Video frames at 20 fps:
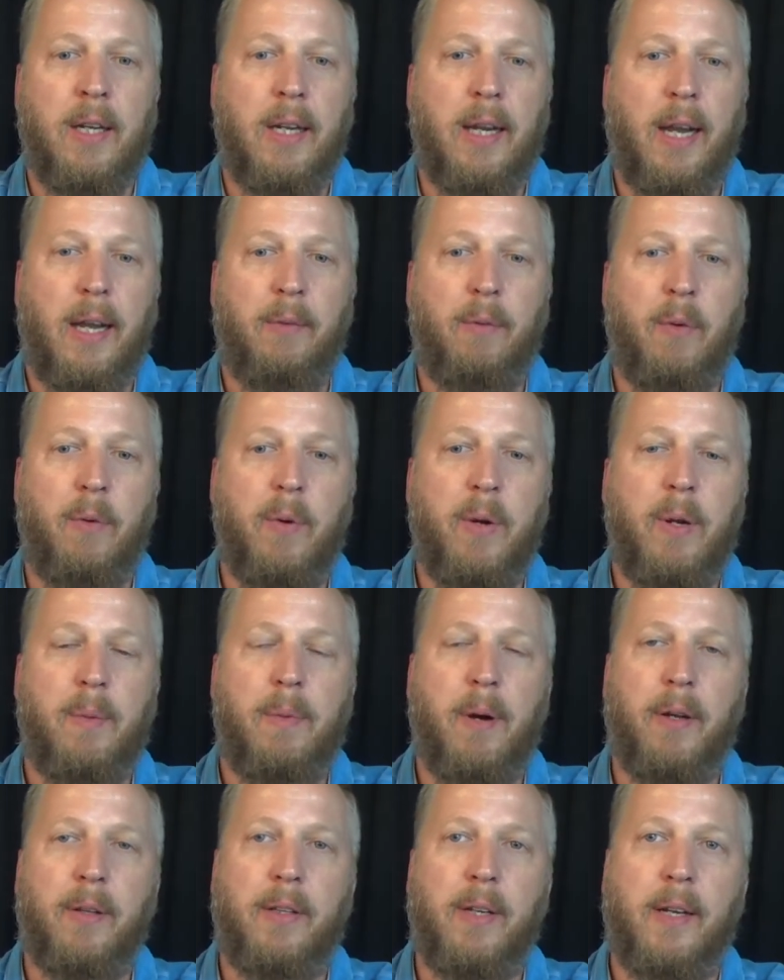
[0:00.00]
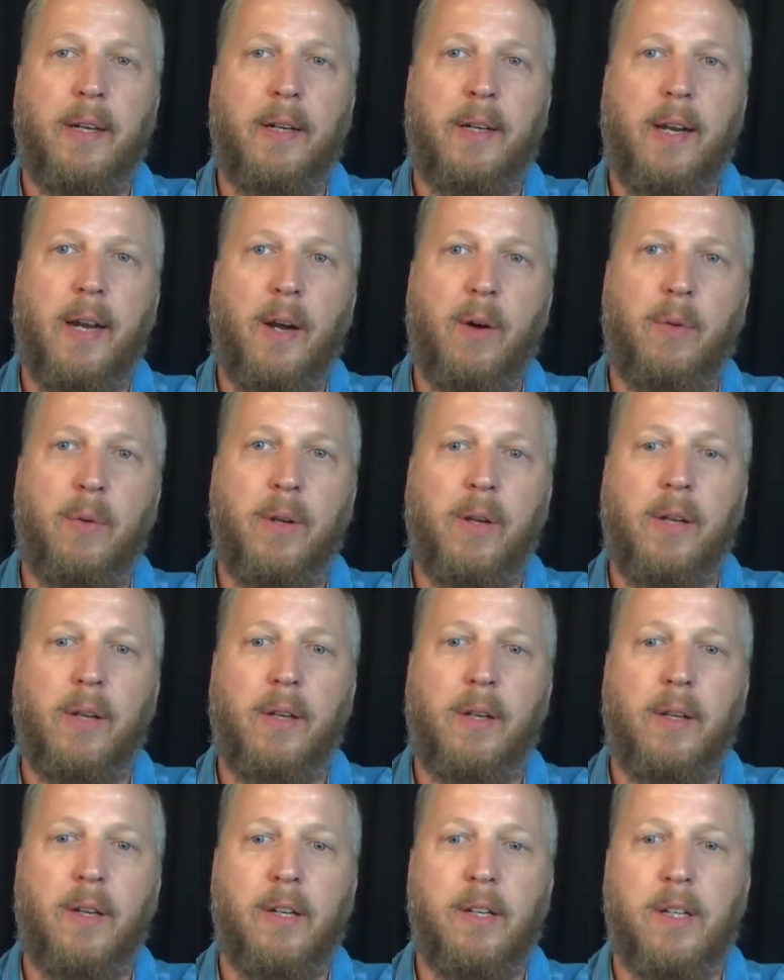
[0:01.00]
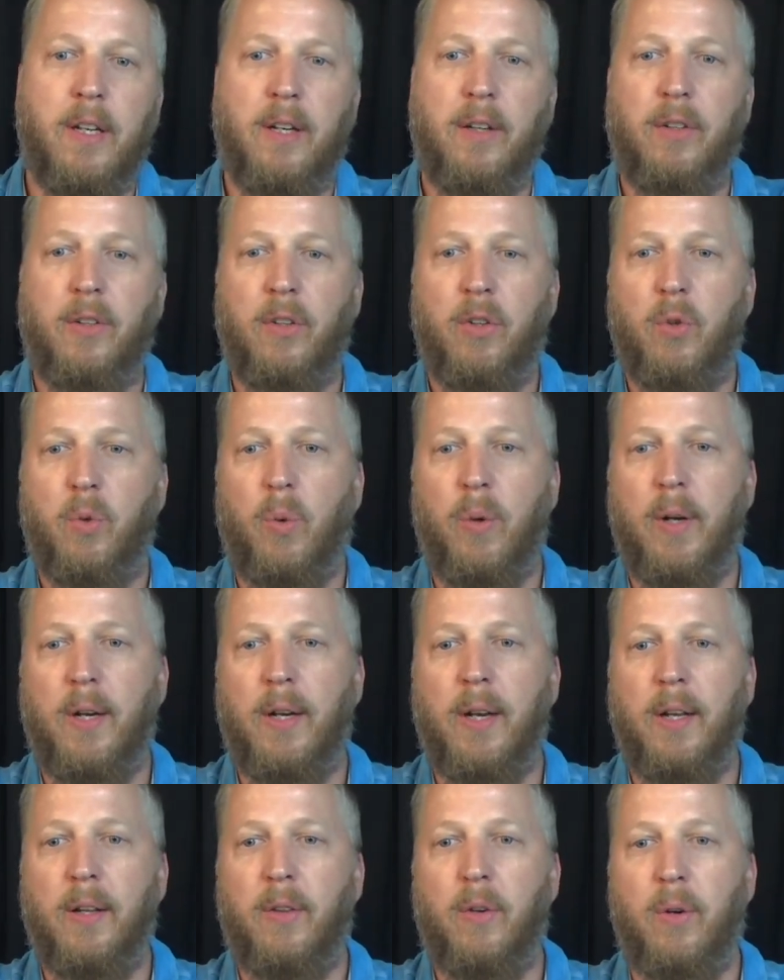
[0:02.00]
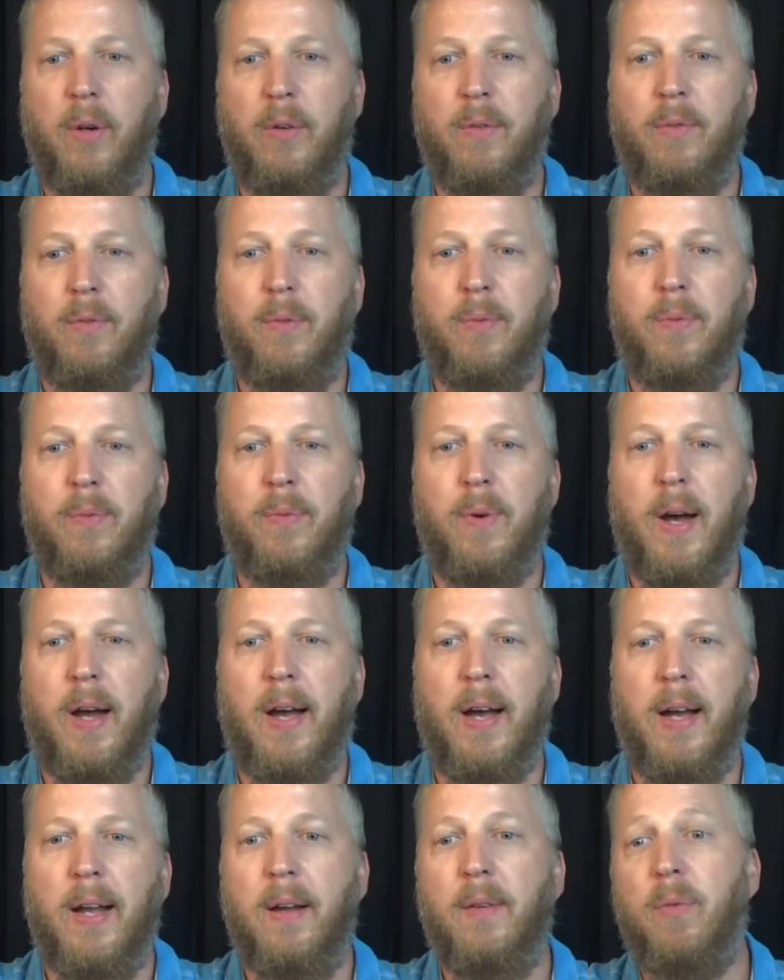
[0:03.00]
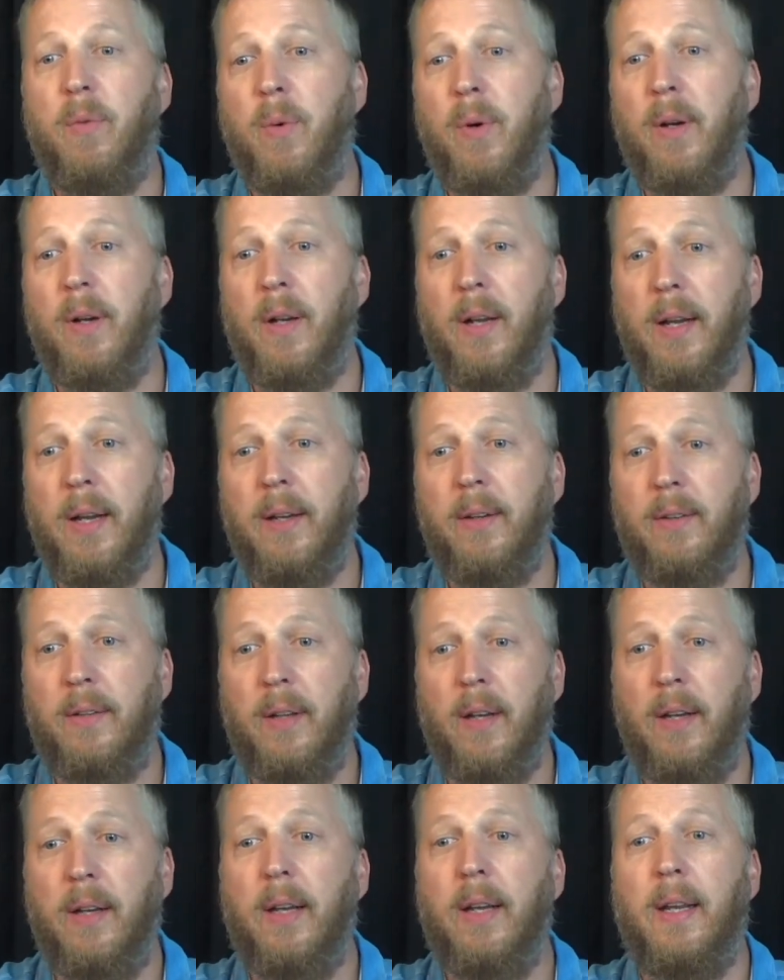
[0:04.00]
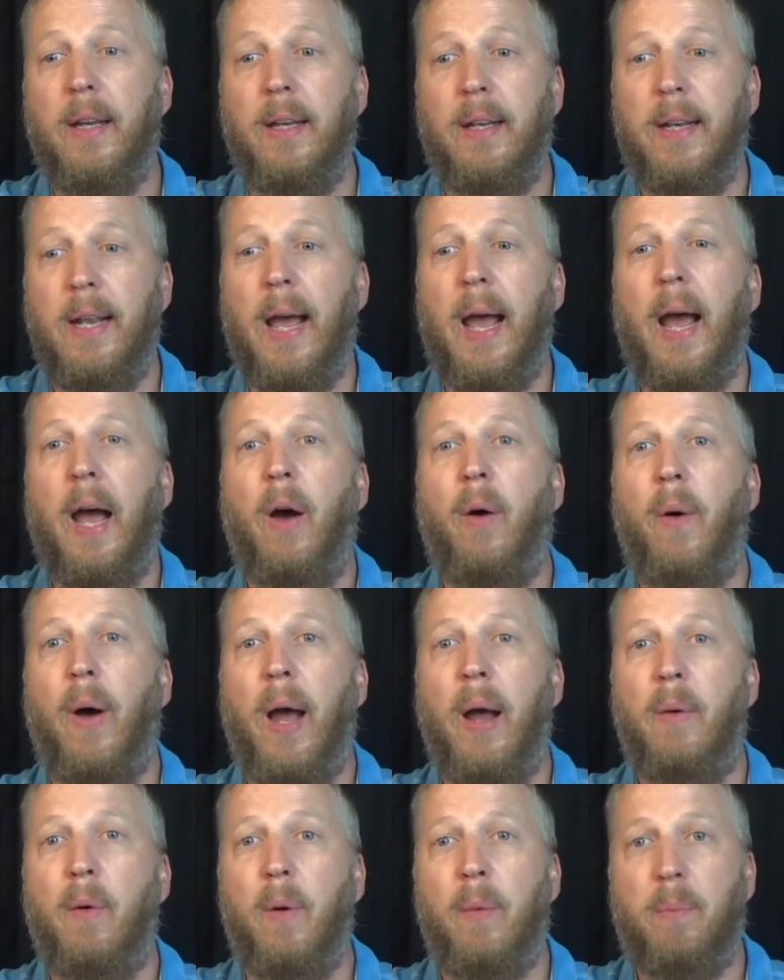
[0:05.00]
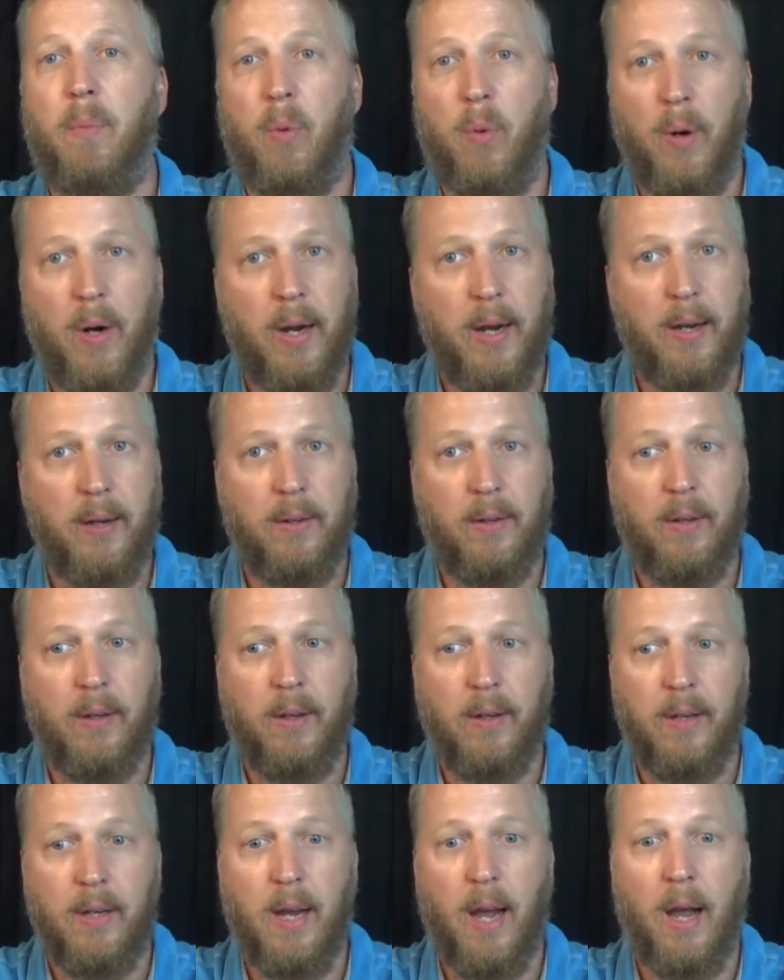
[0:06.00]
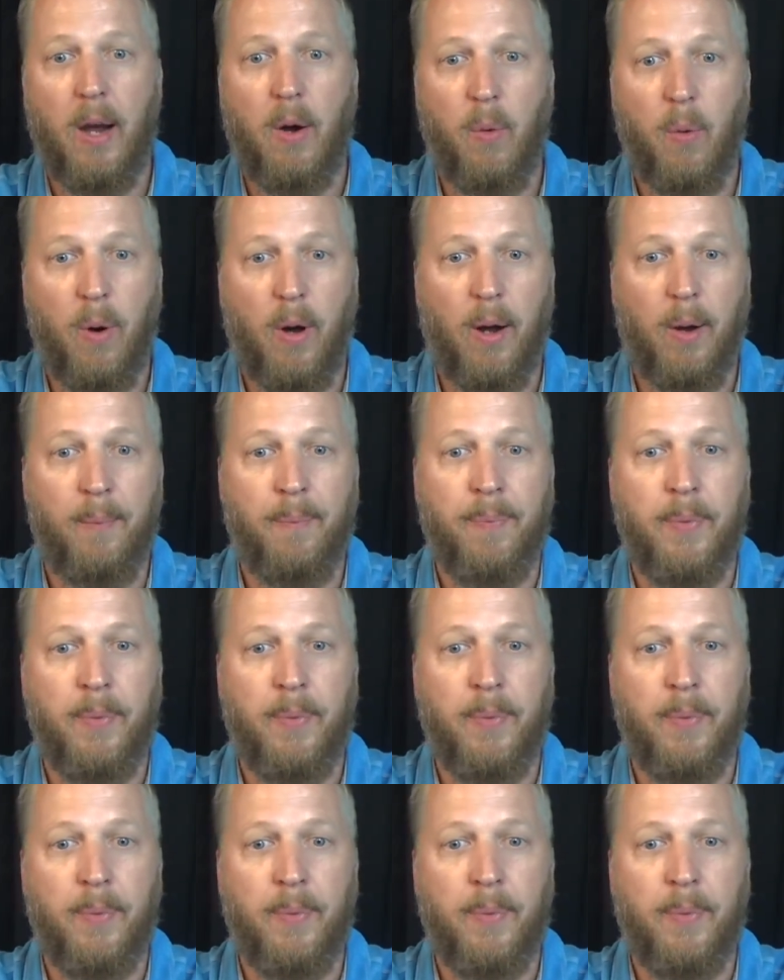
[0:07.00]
And we read about that account in Genesis 29:35 when Leah said, "Now I will praise Yahweh."